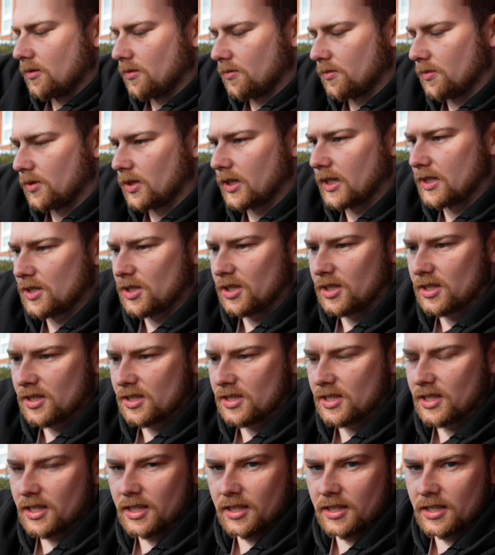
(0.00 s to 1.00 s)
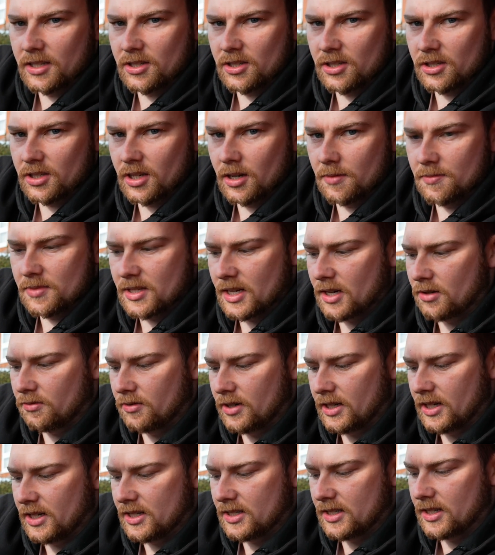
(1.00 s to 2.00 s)
But as you can see, this just comes out
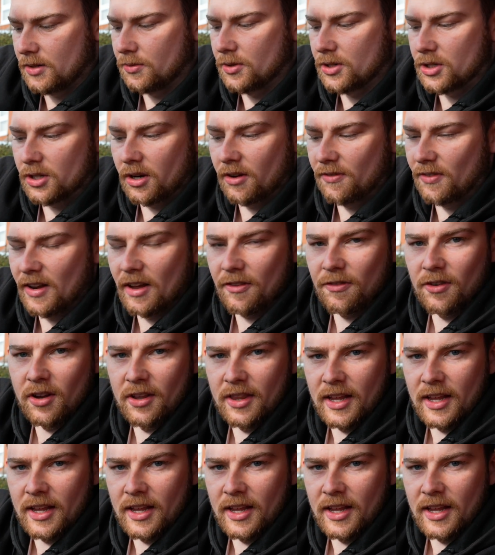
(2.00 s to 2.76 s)
really easily, which I've left like